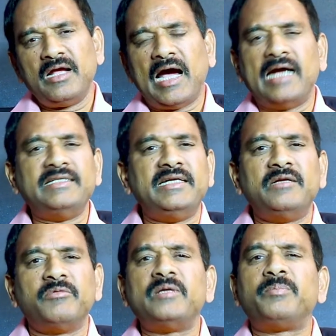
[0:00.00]
I did
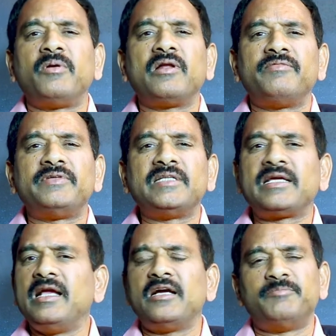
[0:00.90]
one program for the
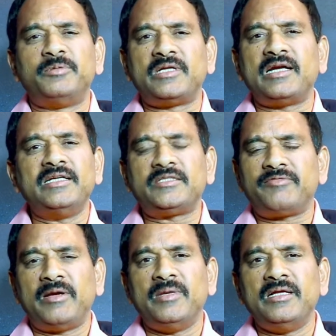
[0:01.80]
king of Bhutan and his
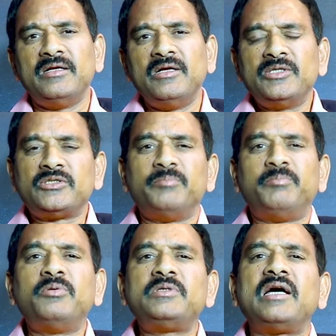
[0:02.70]
family. So
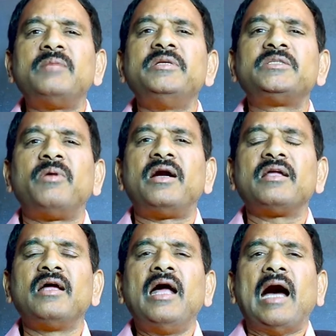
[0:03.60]
Bhutan means what?
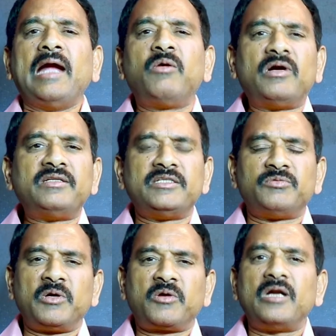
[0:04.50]
I got this
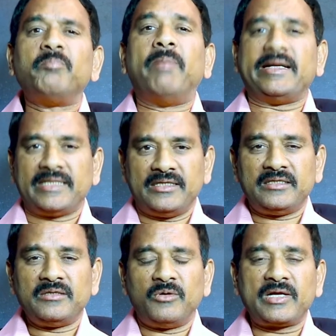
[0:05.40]
word called button.
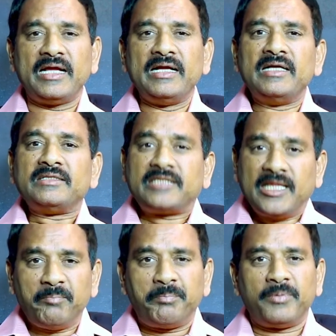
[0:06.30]
Okay.
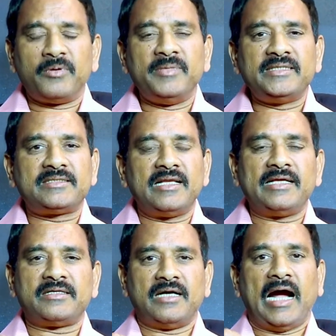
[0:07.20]
Thimphu means
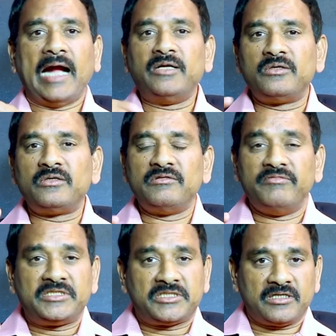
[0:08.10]
like I don't know which